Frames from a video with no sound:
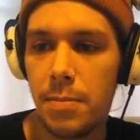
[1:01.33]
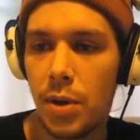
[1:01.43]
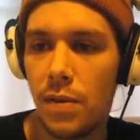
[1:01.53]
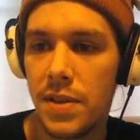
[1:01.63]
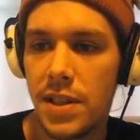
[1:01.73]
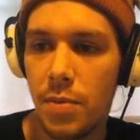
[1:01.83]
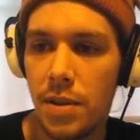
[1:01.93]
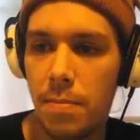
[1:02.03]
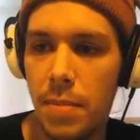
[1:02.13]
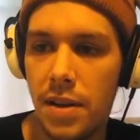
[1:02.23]
but obviously
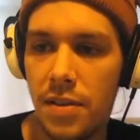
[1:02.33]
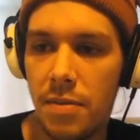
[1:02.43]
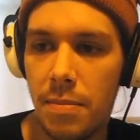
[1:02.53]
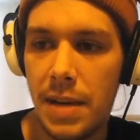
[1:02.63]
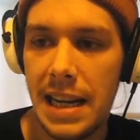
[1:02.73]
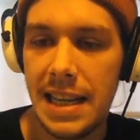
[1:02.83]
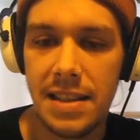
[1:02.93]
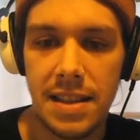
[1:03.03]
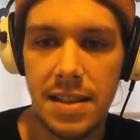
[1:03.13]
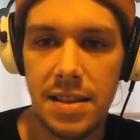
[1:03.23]
with Birth of
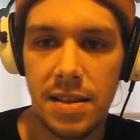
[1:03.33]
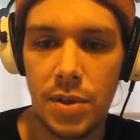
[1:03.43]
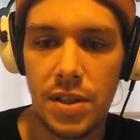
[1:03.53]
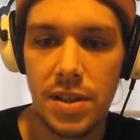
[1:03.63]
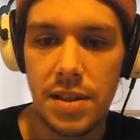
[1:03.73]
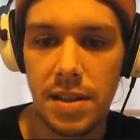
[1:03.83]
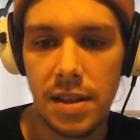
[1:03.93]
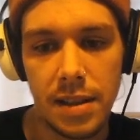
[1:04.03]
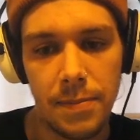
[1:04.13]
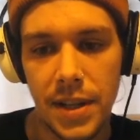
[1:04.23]
Meletis, which is
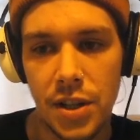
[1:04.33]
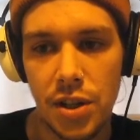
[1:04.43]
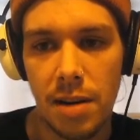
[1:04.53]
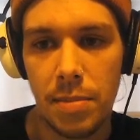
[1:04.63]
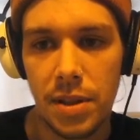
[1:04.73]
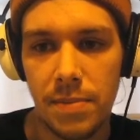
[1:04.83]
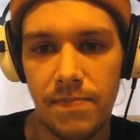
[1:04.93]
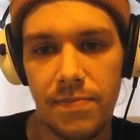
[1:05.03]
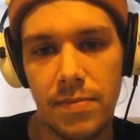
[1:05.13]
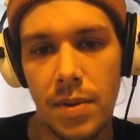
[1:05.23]
enchantment.
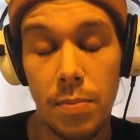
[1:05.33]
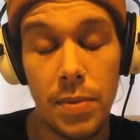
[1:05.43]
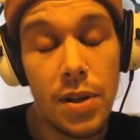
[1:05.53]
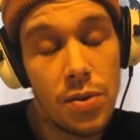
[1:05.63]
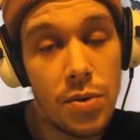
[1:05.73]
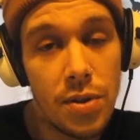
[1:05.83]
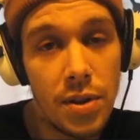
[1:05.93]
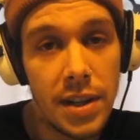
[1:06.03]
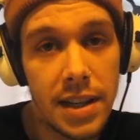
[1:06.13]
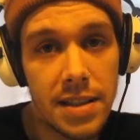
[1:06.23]
It's also
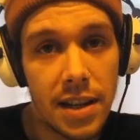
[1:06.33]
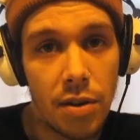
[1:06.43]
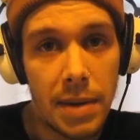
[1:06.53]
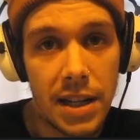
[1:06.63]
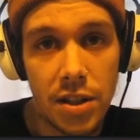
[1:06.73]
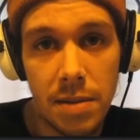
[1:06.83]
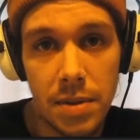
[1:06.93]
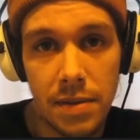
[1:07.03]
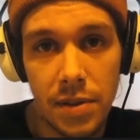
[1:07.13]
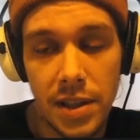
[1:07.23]
good against aggro
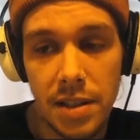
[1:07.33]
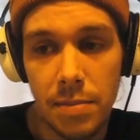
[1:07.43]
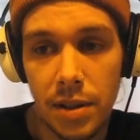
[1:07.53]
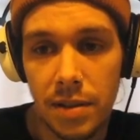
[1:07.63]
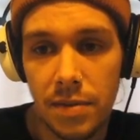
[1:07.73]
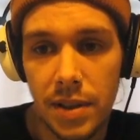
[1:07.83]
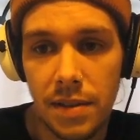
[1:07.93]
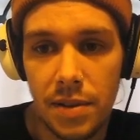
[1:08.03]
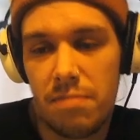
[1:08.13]
matchups if you need to mulligan for it,